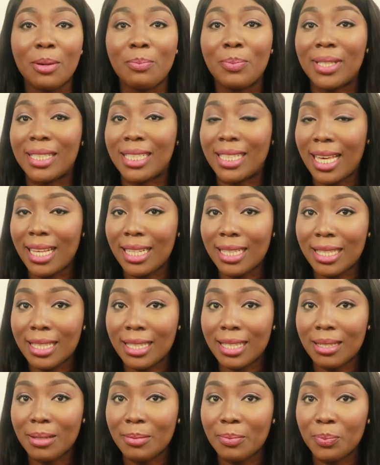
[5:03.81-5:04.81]

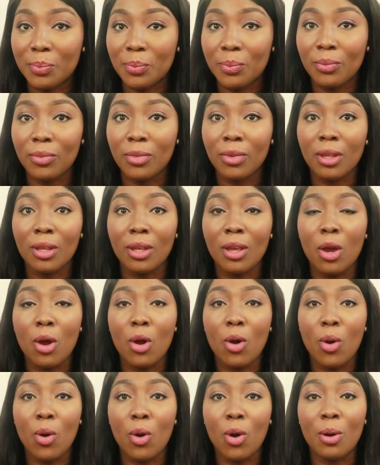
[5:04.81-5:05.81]
besetzt
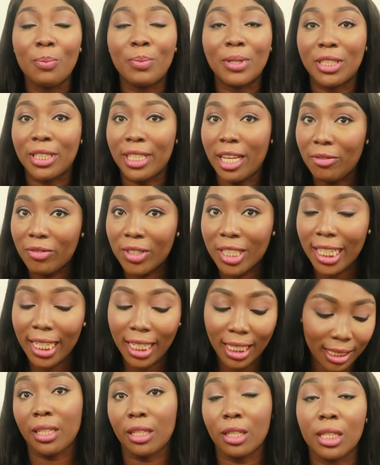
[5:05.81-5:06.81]
or
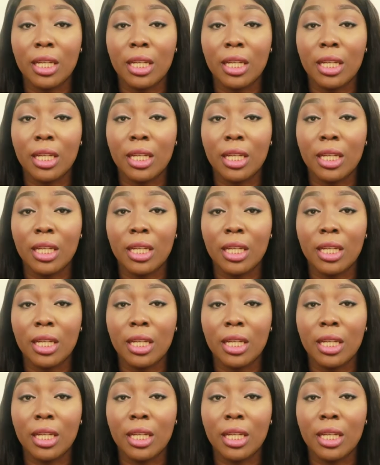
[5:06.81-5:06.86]
beschäftigt.